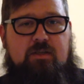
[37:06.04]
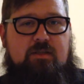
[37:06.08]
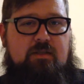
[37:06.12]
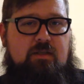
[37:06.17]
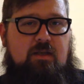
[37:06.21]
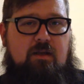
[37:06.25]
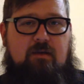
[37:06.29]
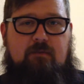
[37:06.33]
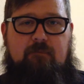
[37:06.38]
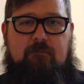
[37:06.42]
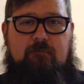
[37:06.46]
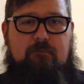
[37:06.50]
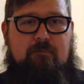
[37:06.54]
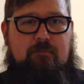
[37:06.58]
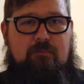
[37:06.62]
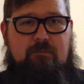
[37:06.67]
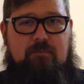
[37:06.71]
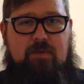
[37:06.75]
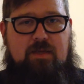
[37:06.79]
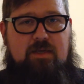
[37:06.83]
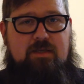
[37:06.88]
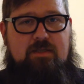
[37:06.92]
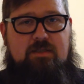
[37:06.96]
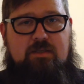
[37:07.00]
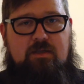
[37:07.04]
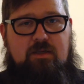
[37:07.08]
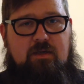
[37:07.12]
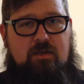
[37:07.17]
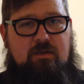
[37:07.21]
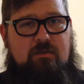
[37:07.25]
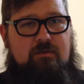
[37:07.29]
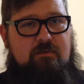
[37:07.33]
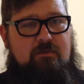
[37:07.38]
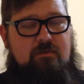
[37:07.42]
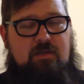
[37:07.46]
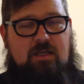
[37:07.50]
It's not based
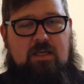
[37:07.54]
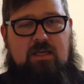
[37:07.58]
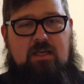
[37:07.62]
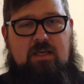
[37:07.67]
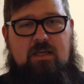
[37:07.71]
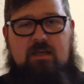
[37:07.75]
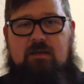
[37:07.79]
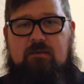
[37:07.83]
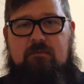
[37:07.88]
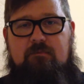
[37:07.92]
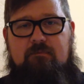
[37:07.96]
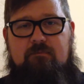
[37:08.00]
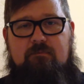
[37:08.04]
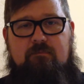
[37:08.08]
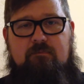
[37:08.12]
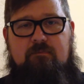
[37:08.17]
on any